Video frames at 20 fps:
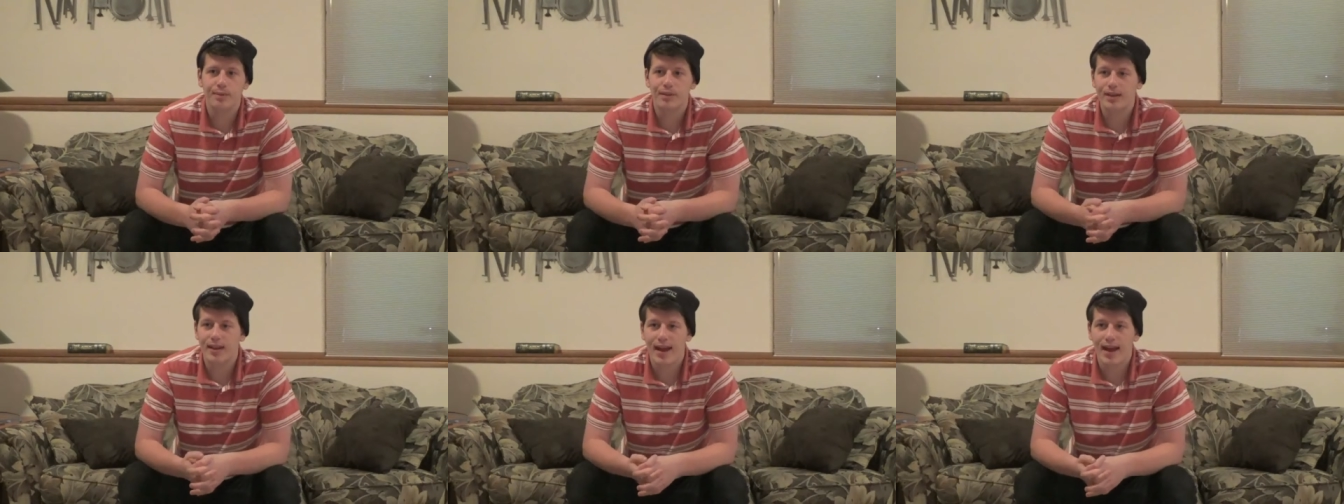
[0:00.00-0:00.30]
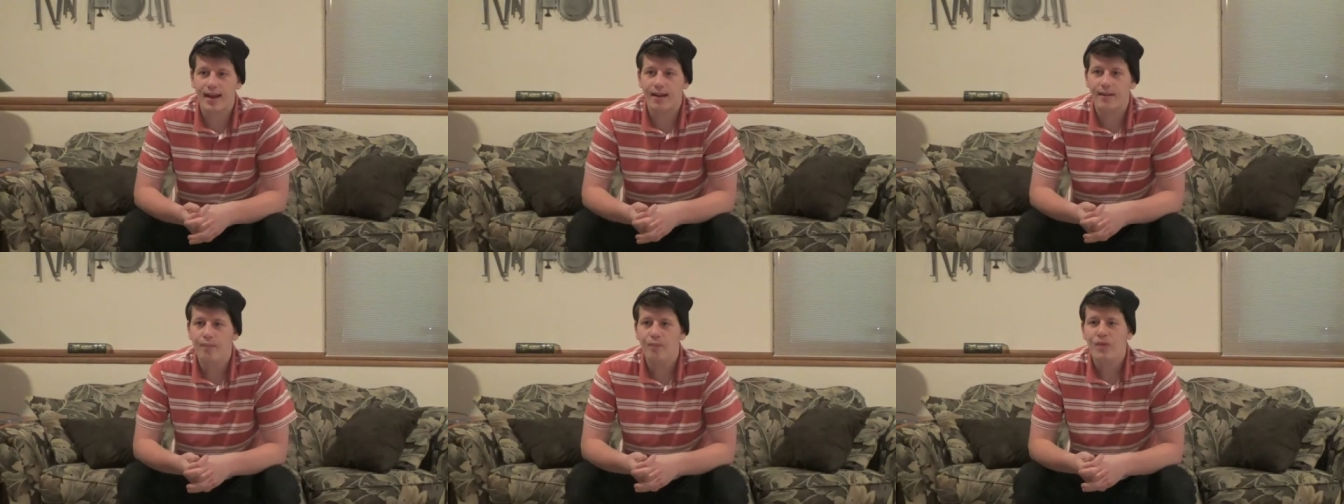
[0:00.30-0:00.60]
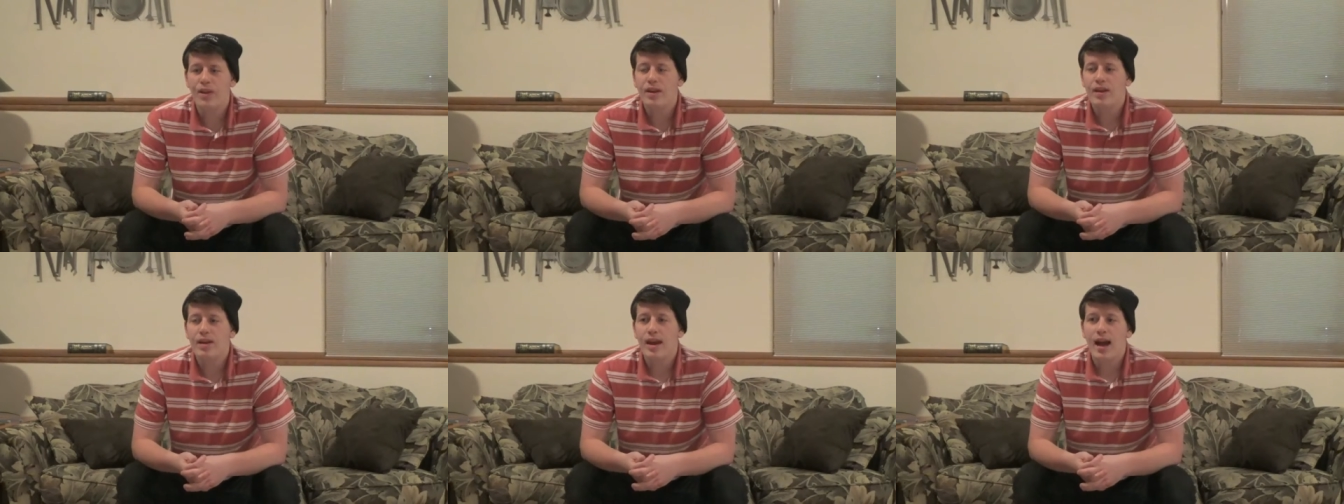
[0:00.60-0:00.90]
But yeah,
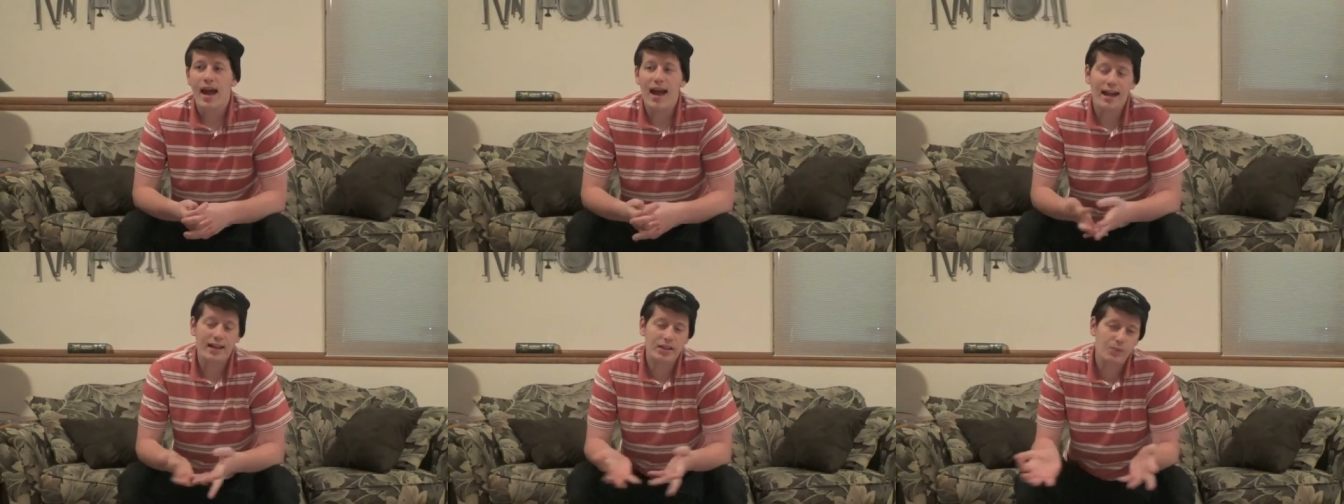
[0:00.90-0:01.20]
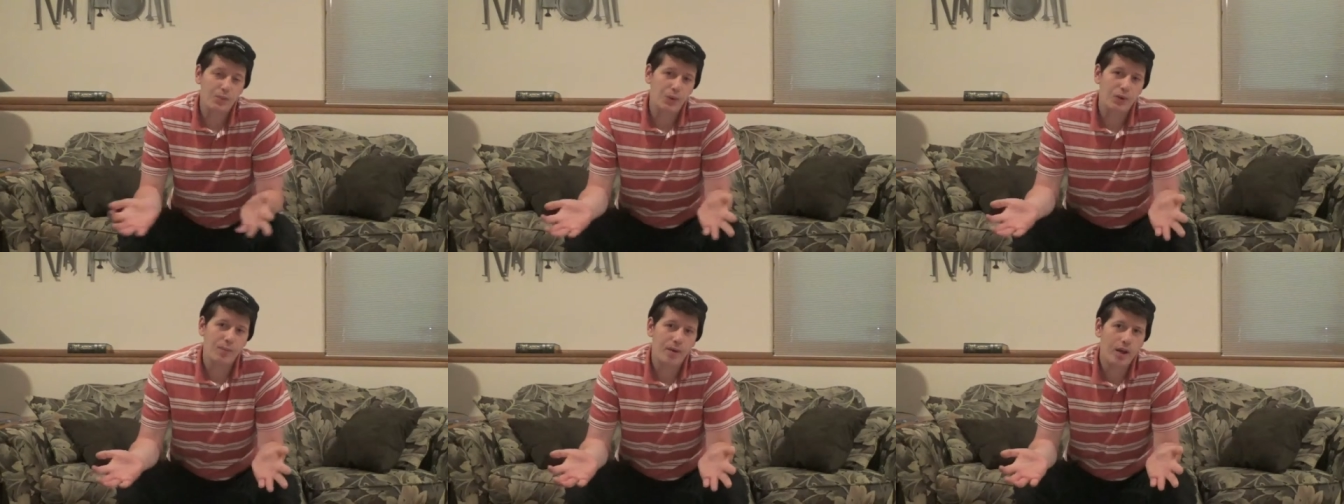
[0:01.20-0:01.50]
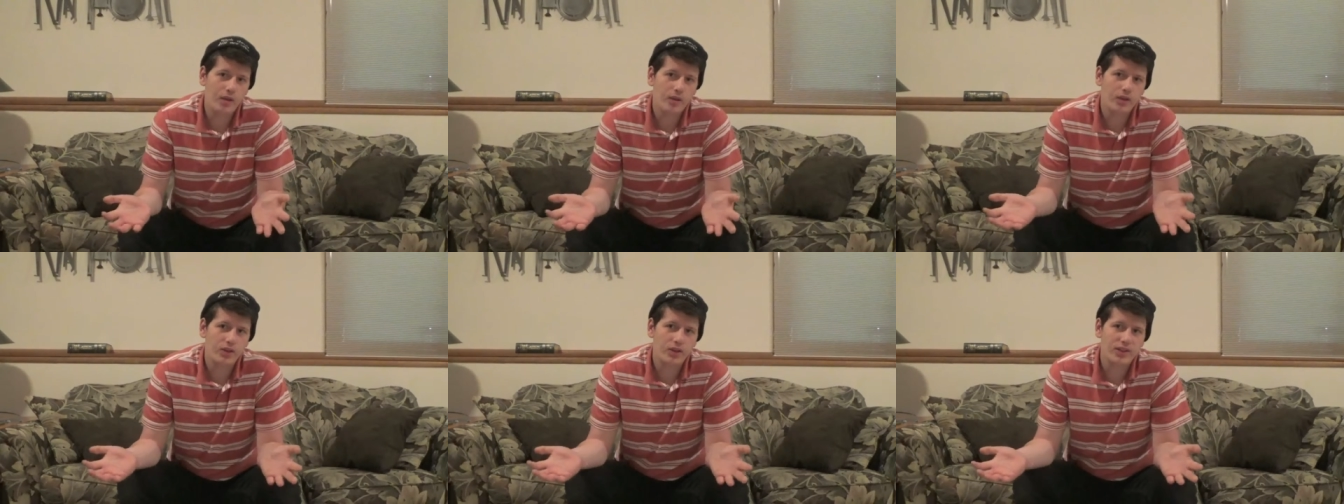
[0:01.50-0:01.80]
I had to put them
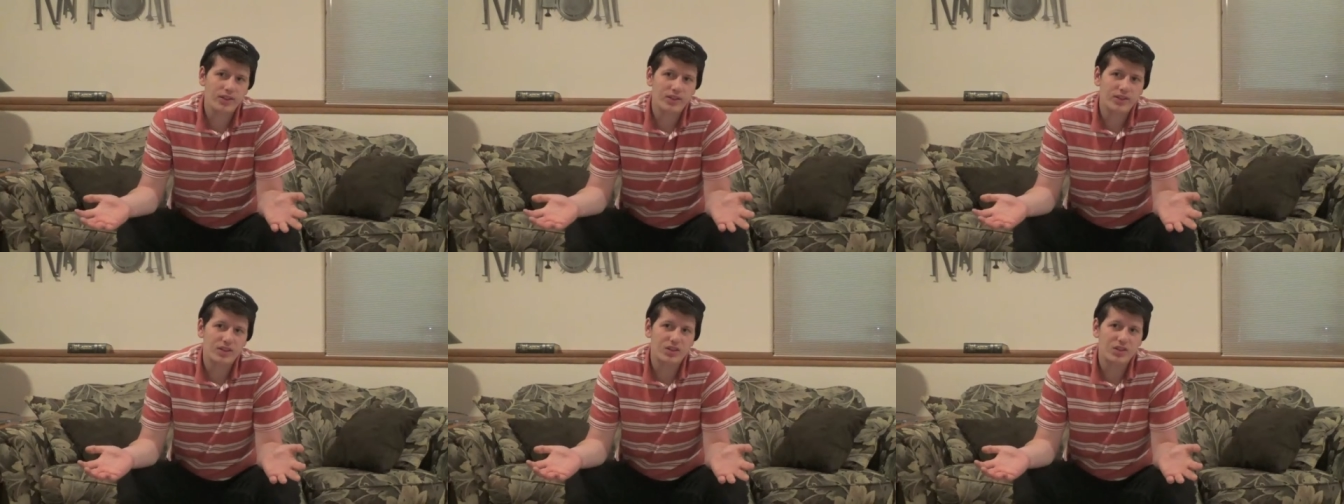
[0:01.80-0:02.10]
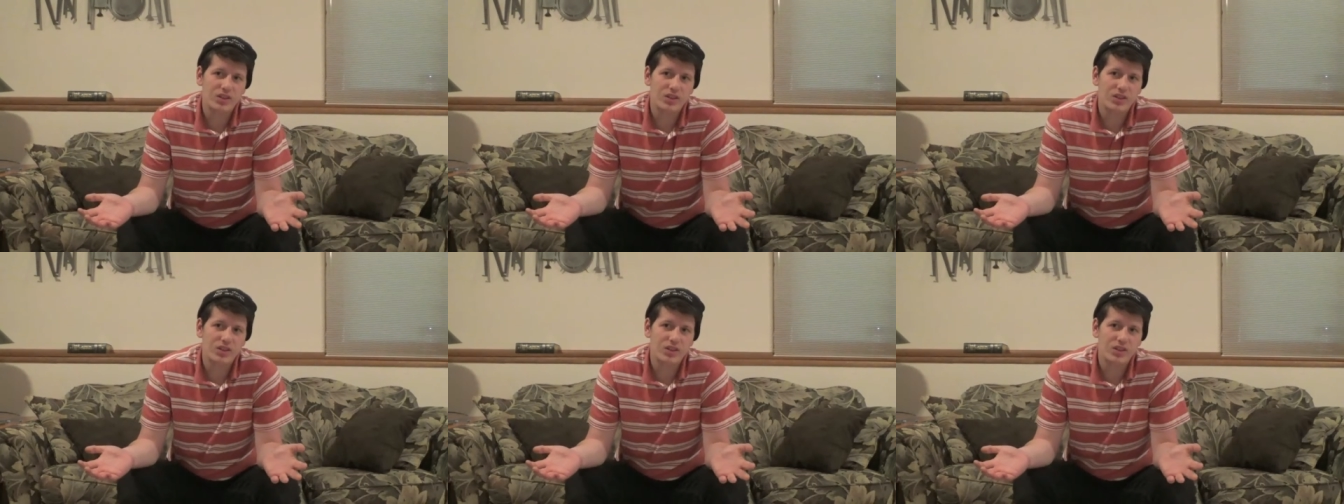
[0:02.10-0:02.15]
on the list at